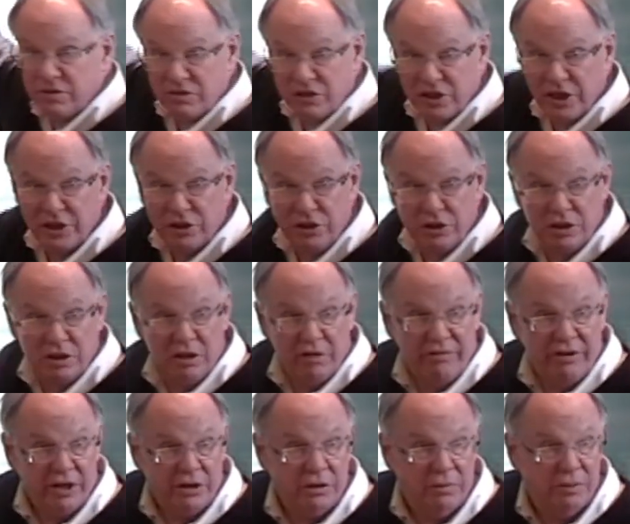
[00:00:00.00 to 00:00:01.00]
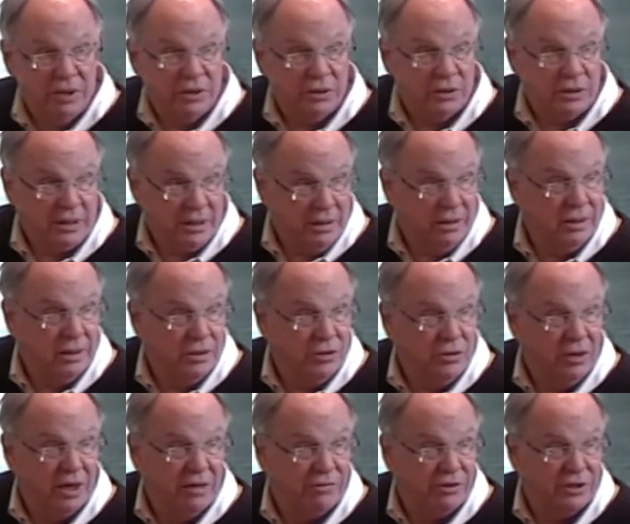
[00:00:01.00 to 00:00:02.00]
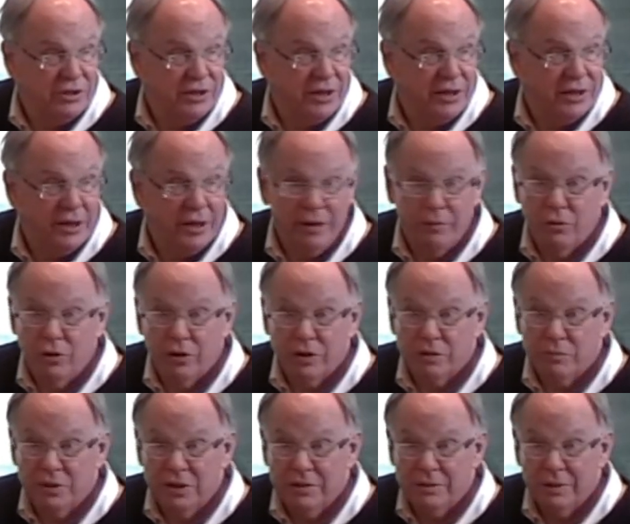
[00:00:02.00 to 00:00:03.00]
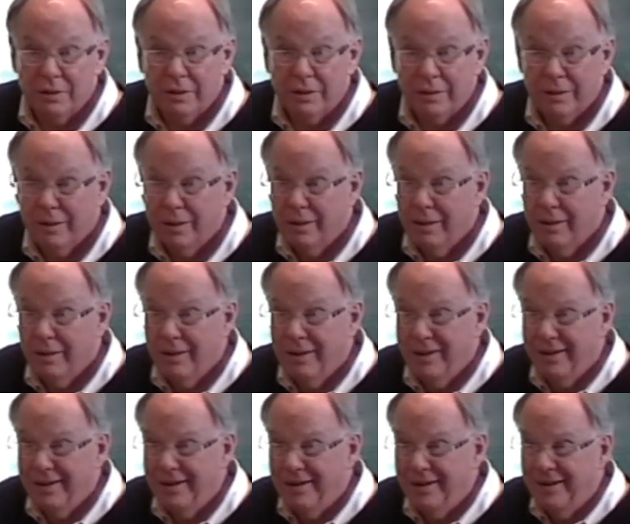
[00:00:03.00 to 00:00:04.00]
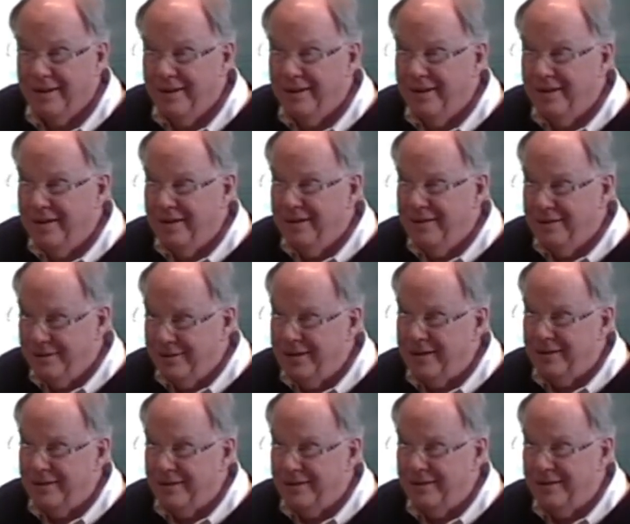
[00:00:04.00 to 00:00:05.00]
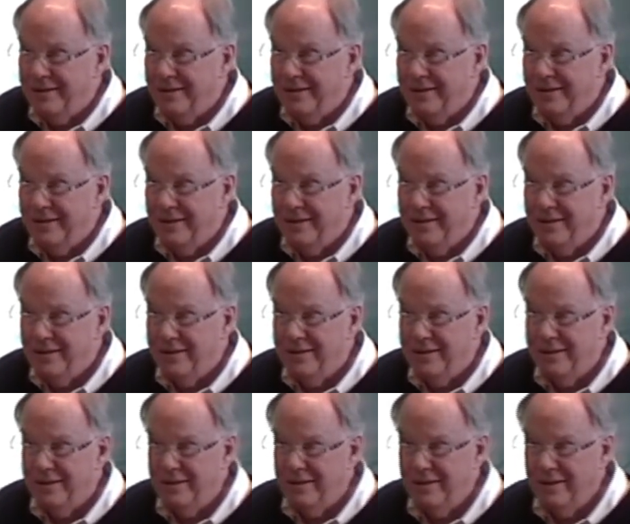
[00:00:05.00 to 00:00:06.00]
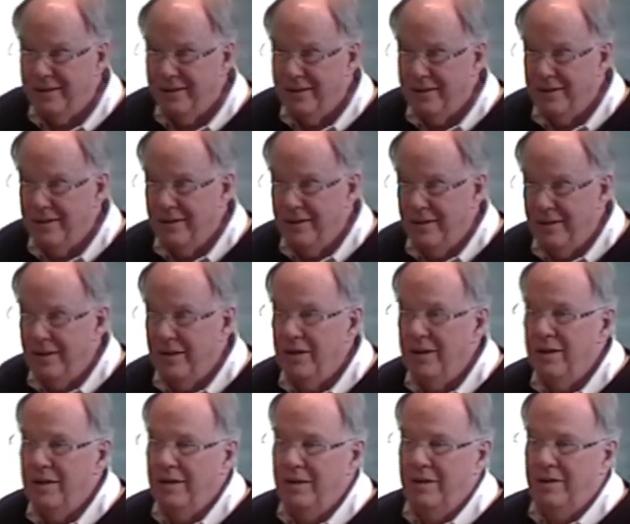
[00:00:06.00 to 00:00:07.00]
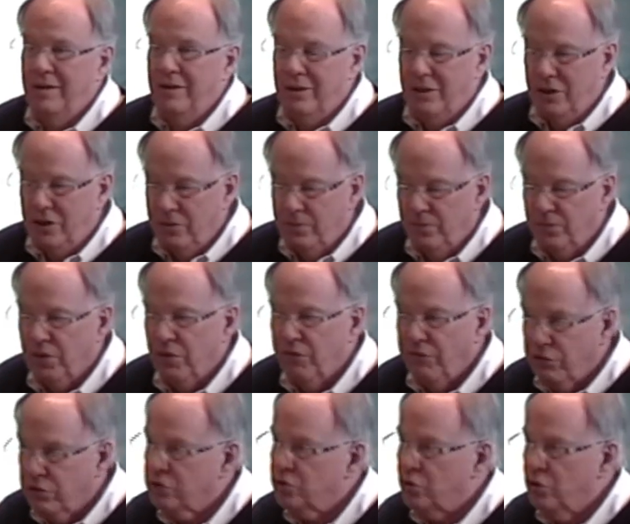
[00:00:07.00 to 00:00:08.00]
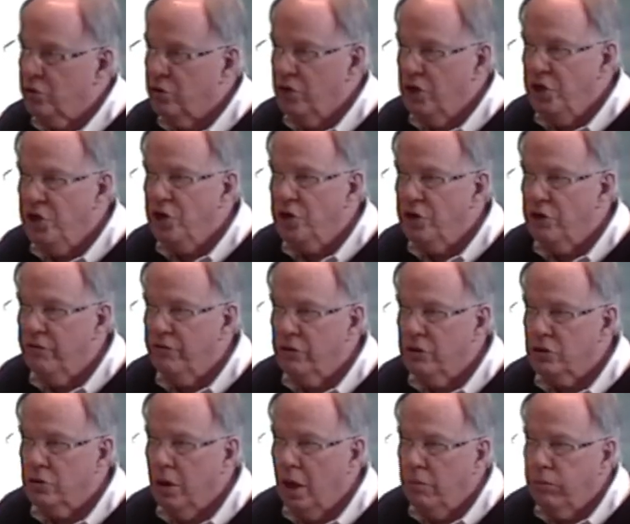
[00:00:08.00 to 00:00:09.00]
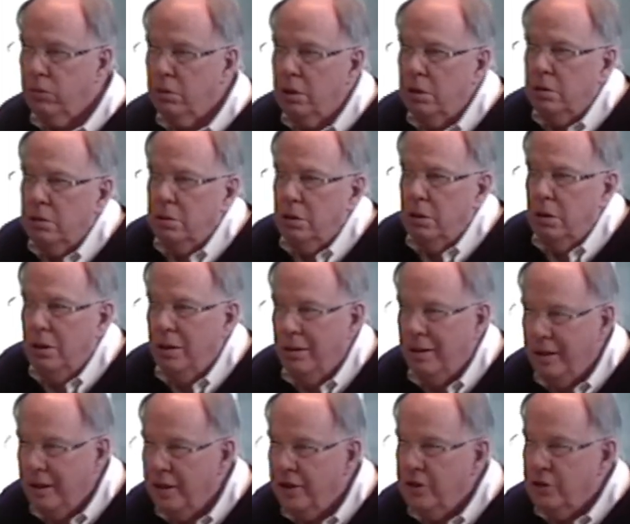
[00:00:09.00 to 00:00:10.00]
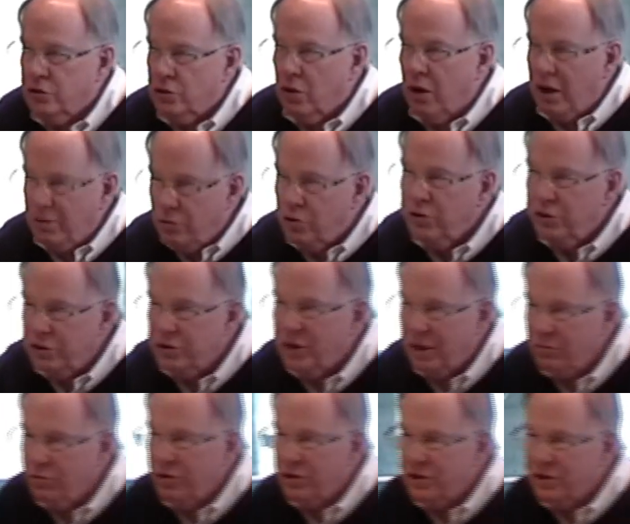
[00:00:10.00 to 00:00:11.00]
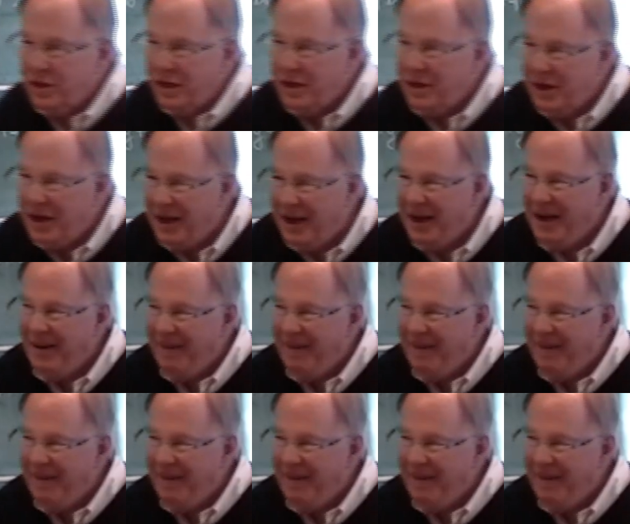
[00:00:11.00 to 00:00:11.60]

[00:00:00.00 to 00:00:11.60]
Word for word: of sections of the vector bundle. Do I have to say it any more explicitly? Yeah. Uh, what's diff one and um? First order linear differential operator. So I'm going to I'm going to say it